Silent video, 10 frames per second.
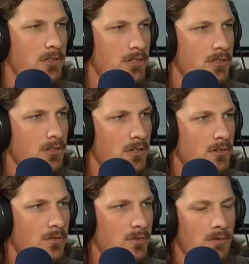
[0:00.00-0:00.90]
they're, you
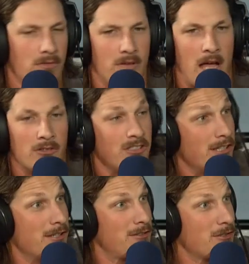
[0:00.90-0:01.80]
know, how
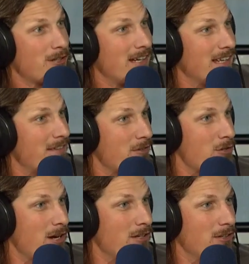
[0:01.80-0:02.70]
serious they're trying to get, if they're
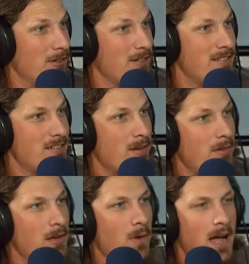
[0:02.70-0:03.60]
trying to go
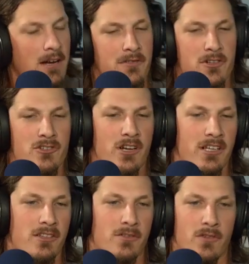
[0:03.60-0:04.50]
NCAA wide, if they're just trying to
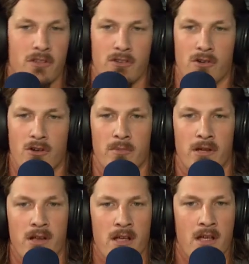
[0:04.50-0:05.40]
get their foot in the door,
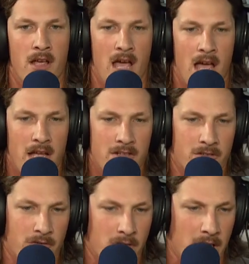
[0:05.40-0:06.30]
but I
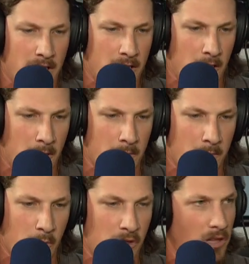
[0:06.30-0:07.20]
just feel like
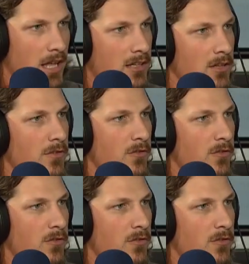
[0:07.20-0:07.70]
with the length of a